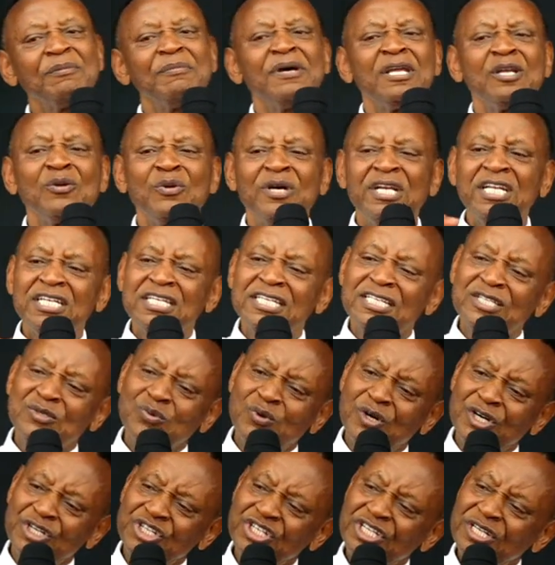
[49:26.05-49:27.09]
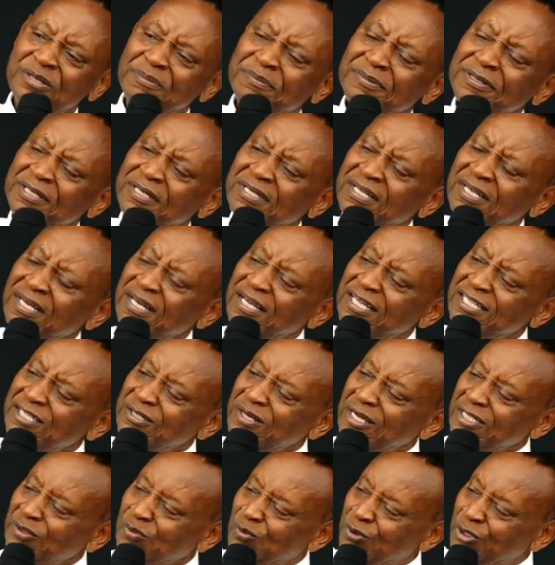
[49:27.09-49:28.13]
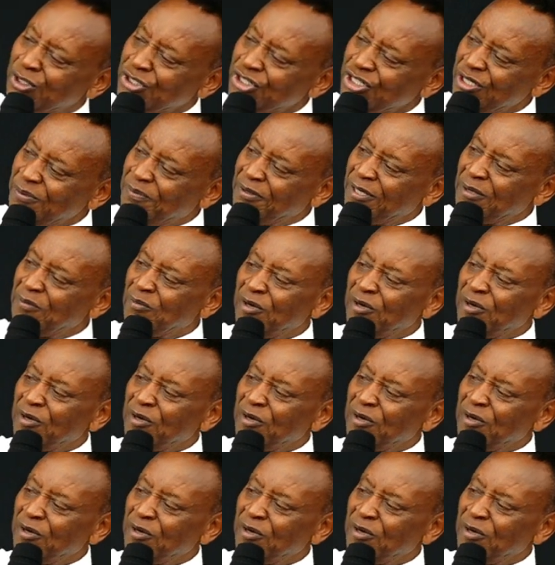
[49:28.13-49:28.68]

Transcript: And when it is worship, let's worship Him.